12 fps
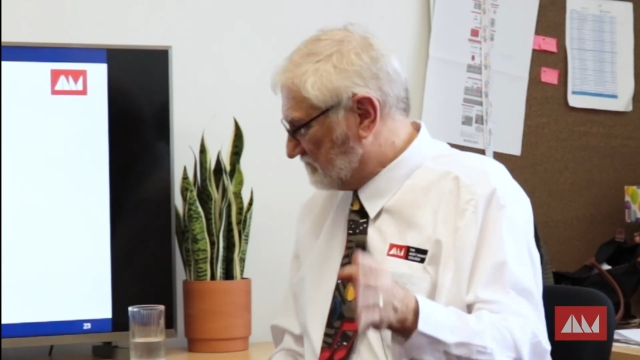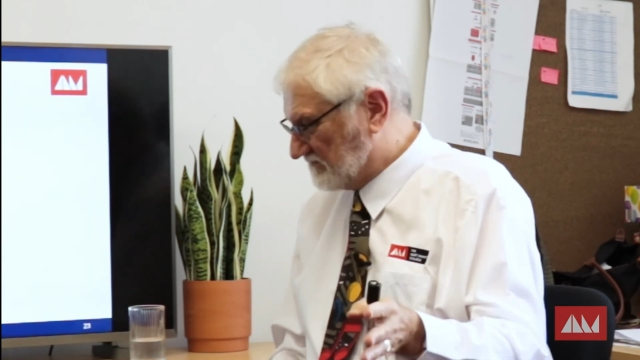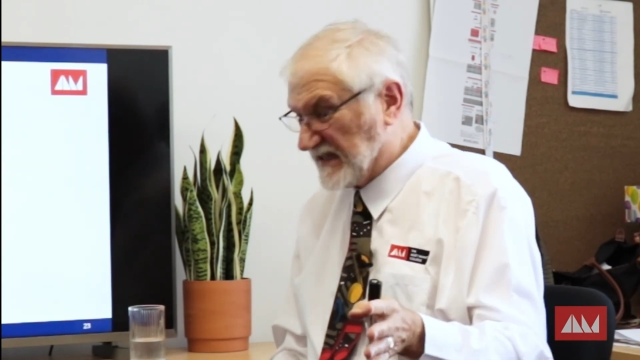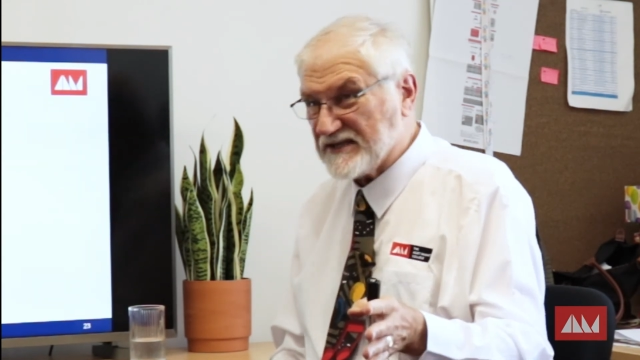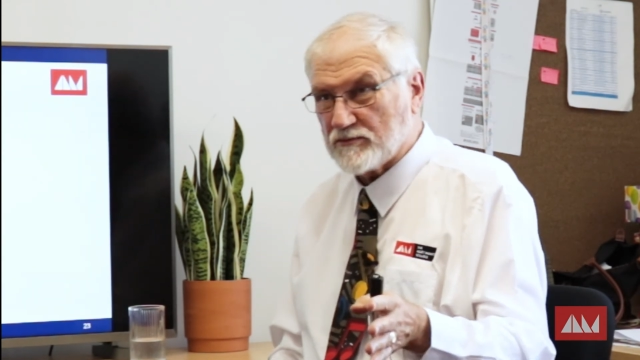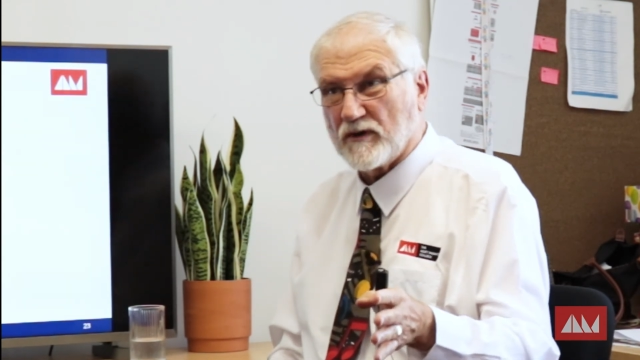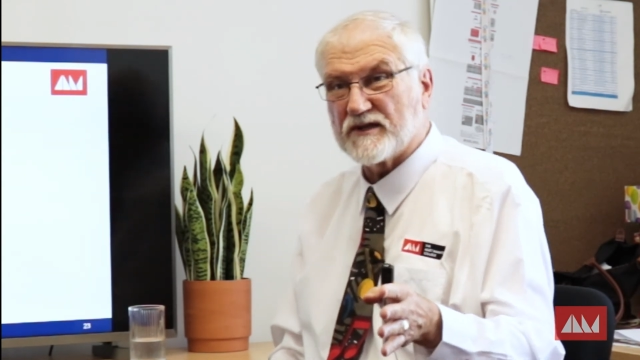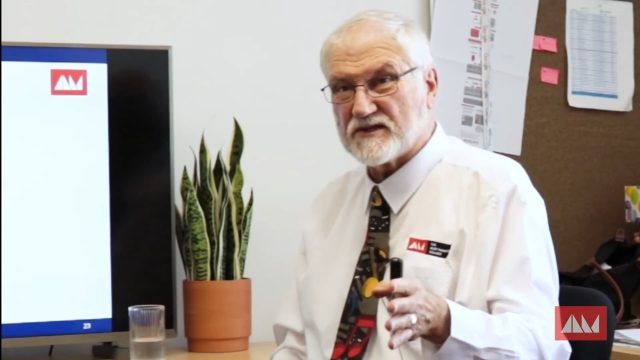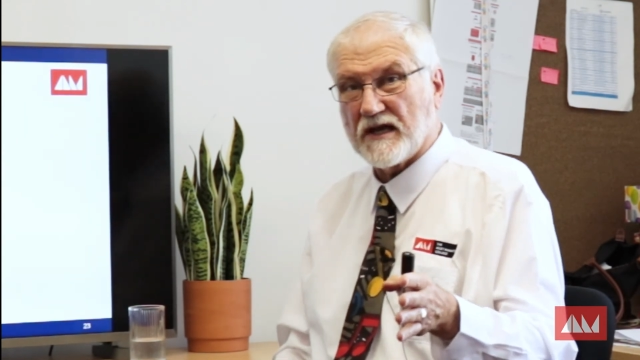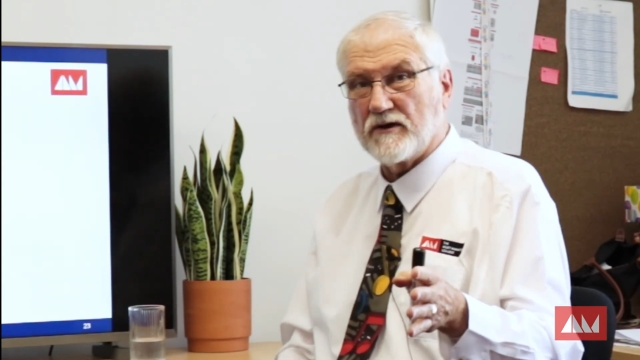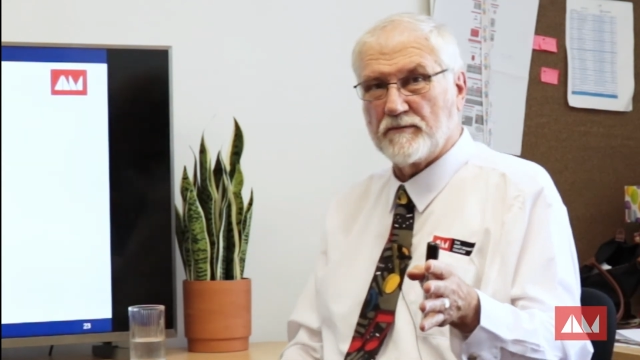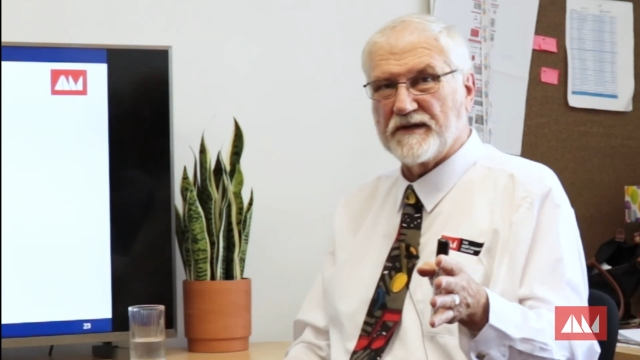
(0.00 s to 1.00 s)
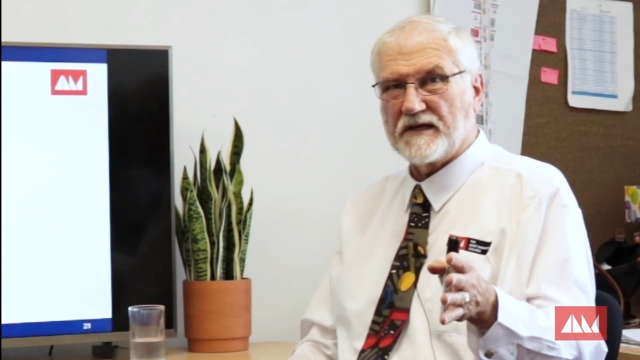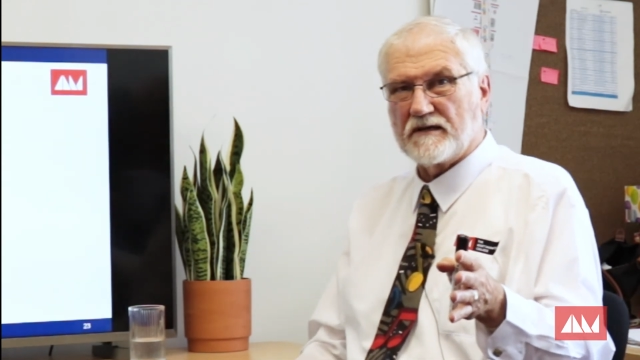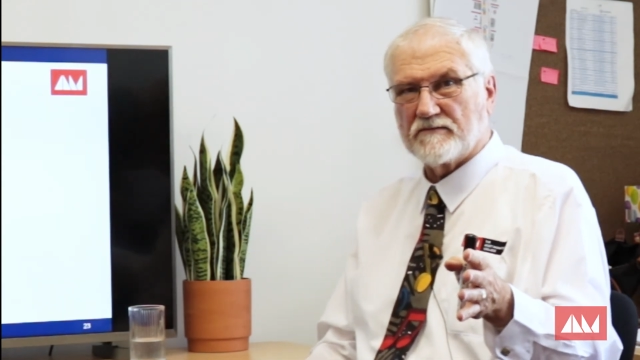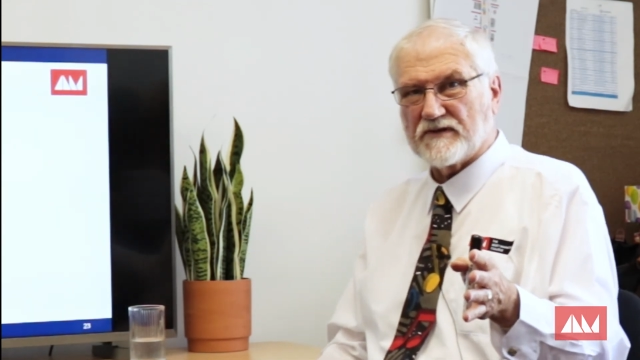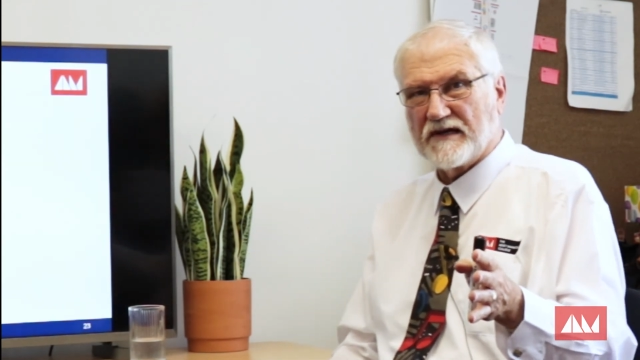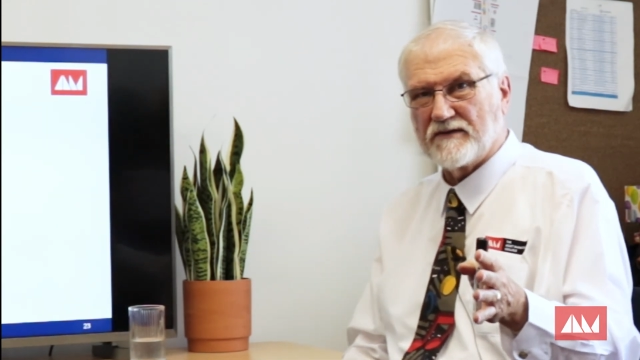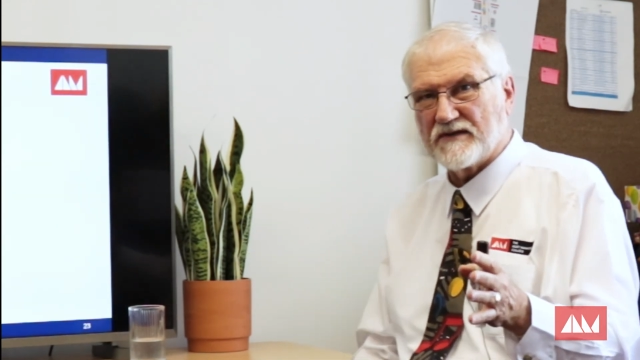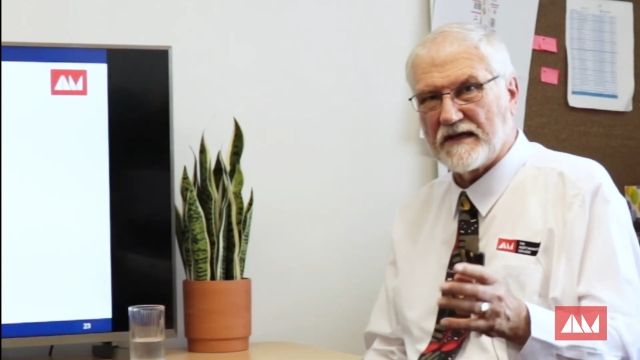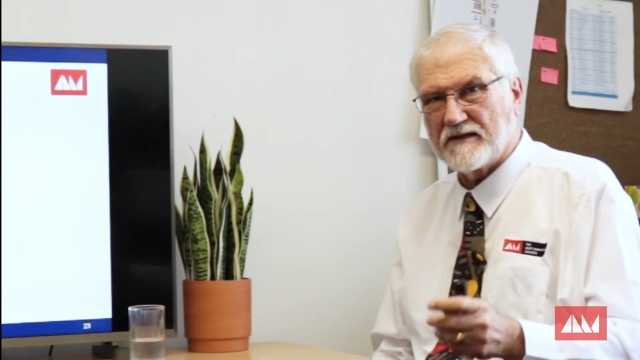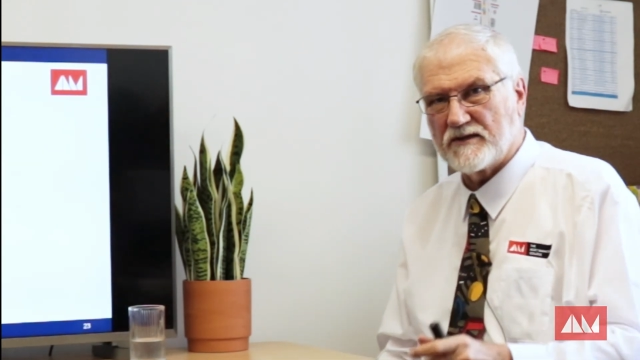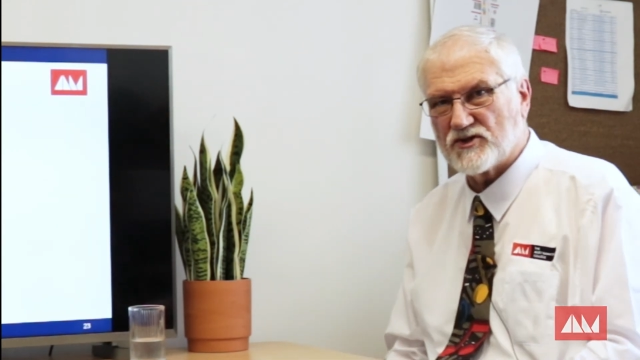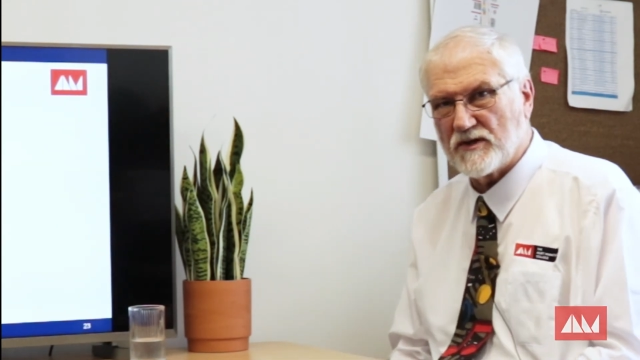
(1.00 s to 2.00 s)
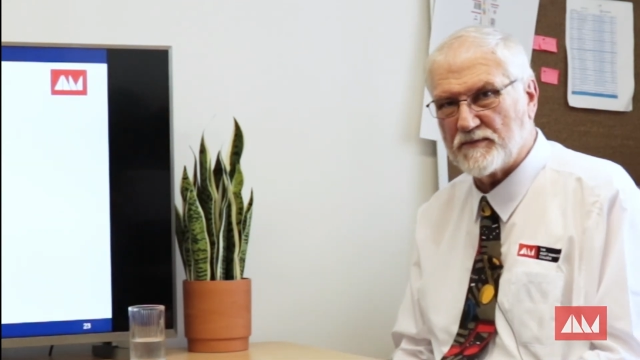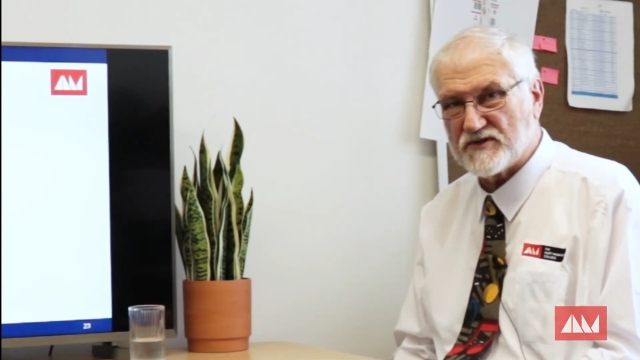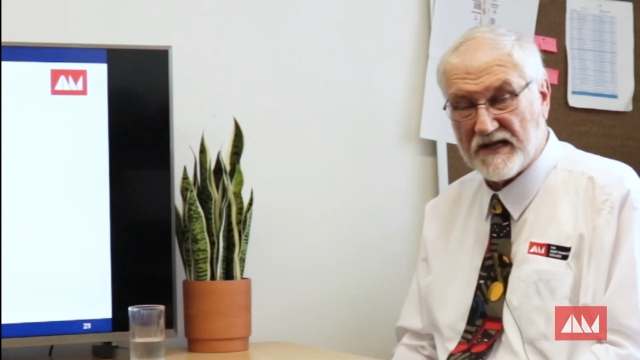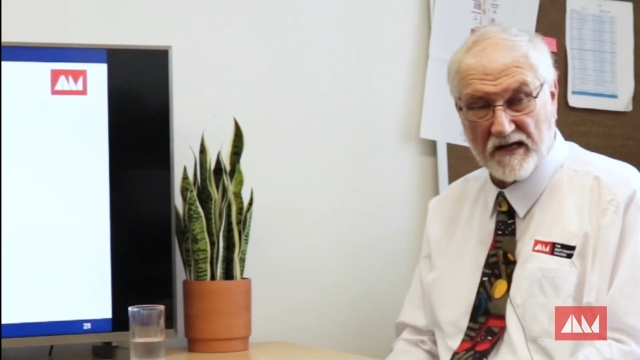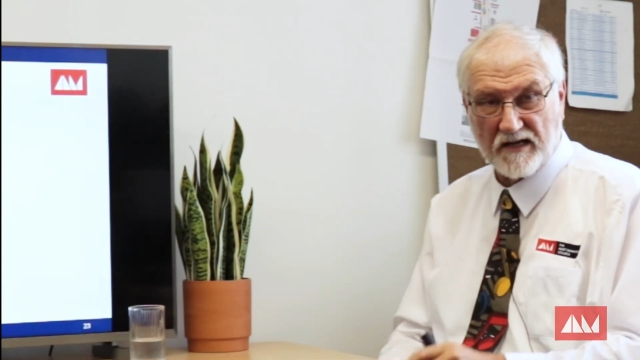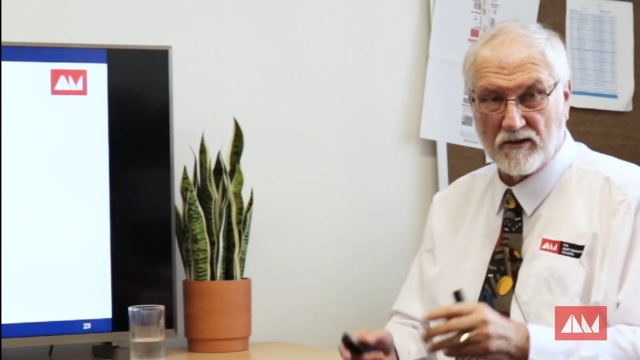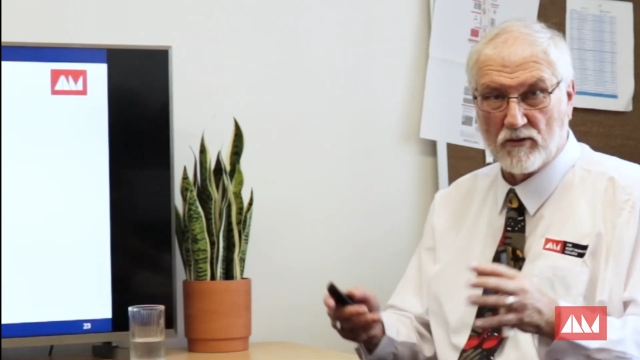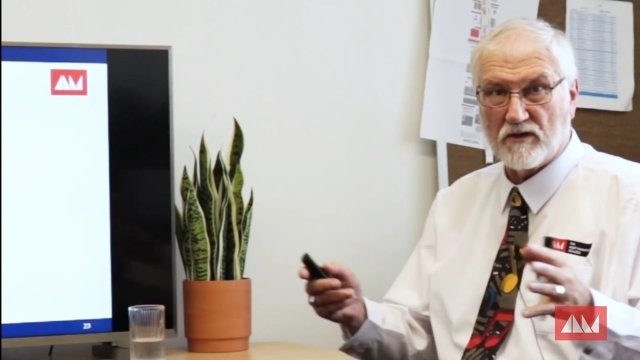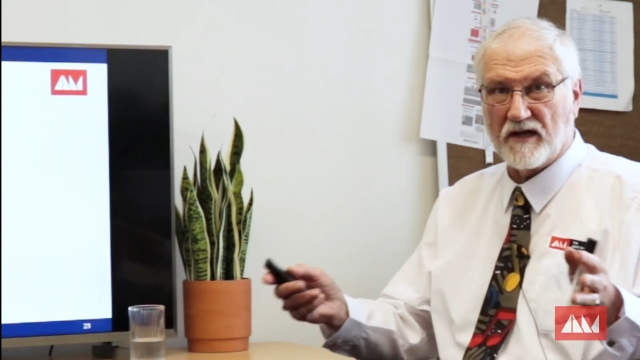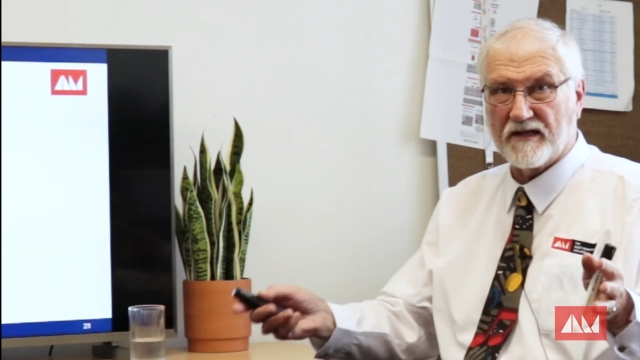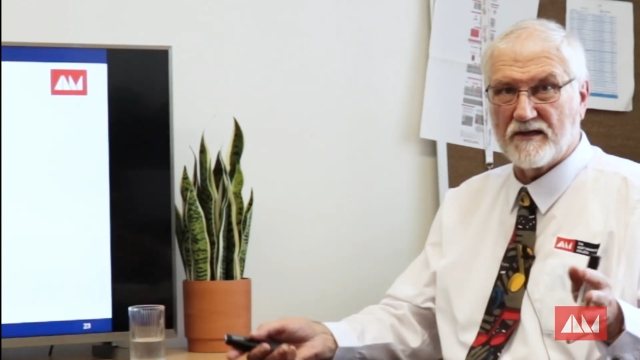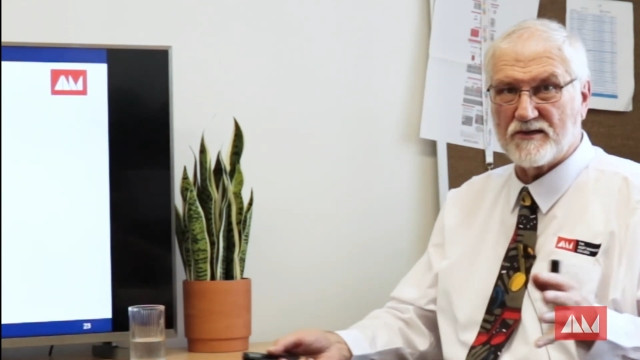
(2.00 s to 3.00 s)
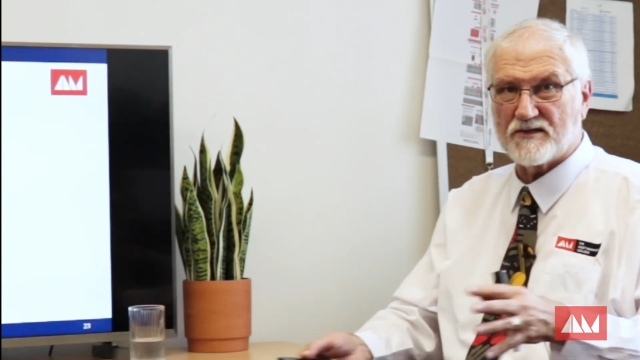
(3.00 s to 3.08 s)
That's what it's going to be. So the ship is now going to look like this.